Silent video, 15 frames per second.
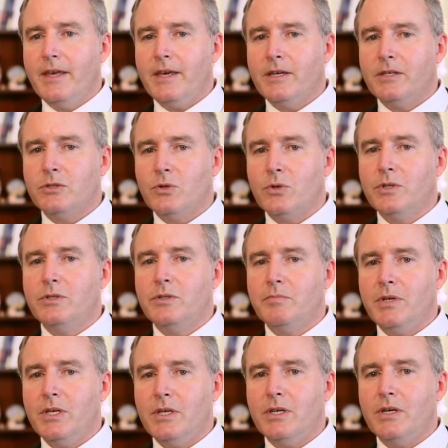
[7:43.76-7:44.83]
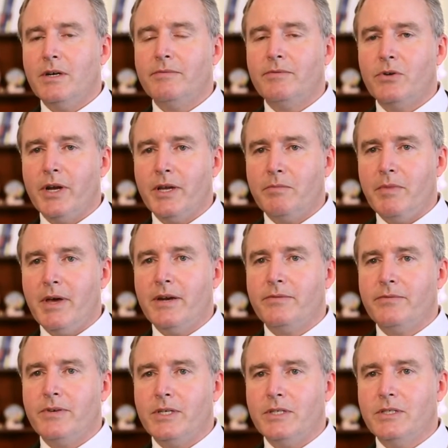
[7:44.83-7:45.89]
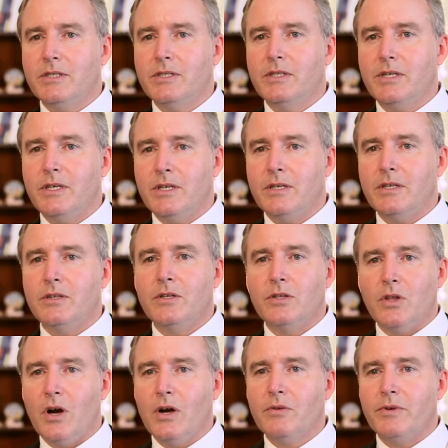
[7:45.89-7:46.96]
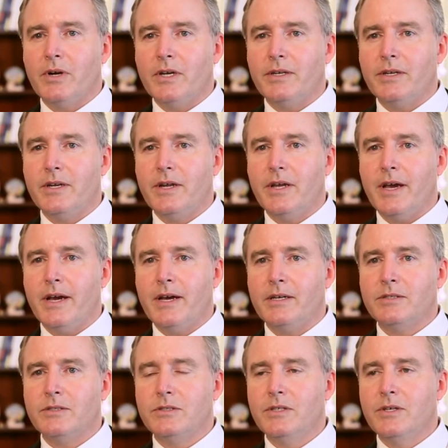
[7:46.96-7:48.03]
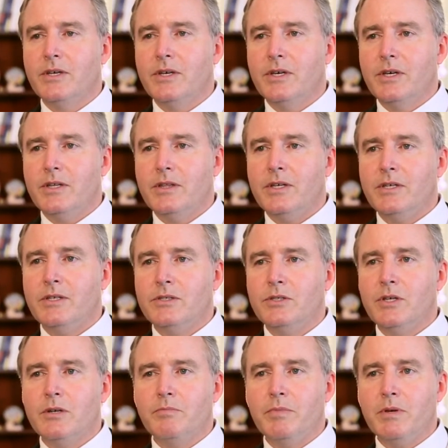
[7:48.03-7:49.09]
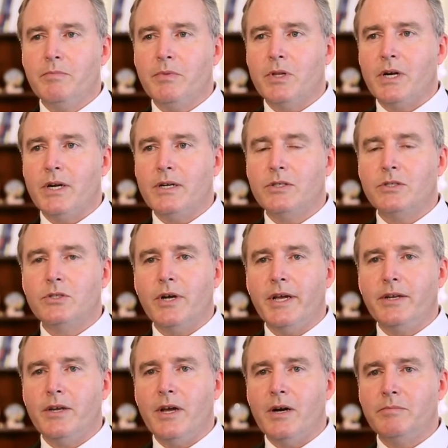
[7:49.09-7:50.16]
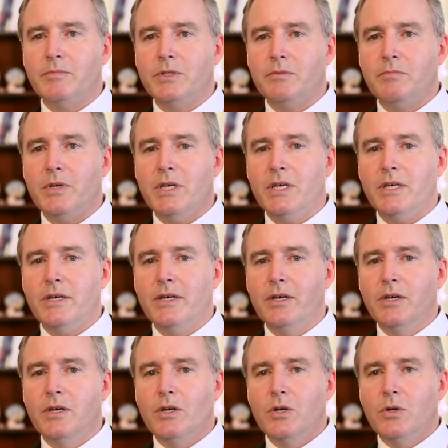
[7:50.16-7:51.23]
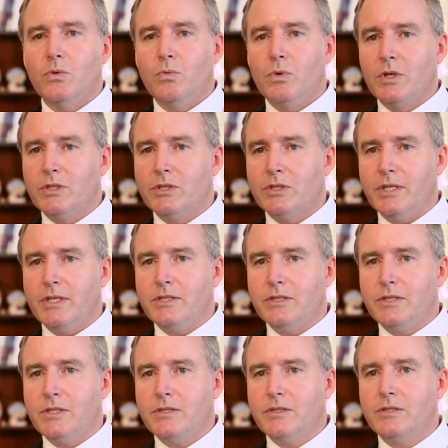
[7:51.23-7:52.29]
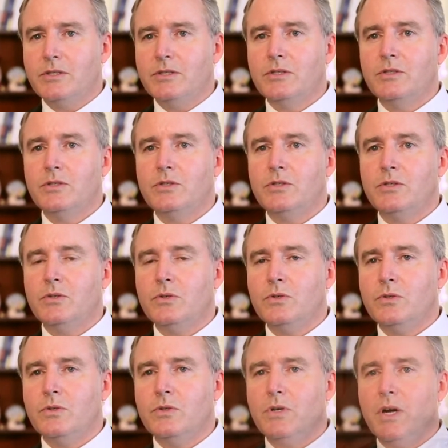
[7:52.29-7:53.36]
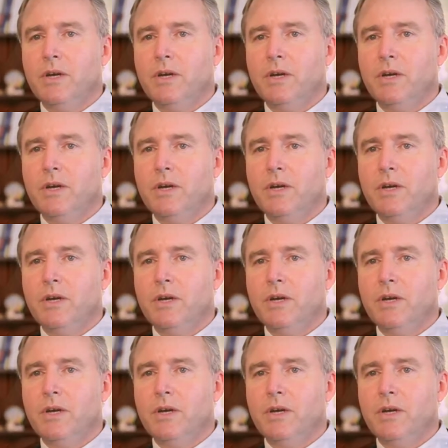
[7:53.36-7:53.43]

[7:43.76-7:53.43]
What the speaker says: is going to be of great benefit in the long run, as these young people are trained up to be world citizens, to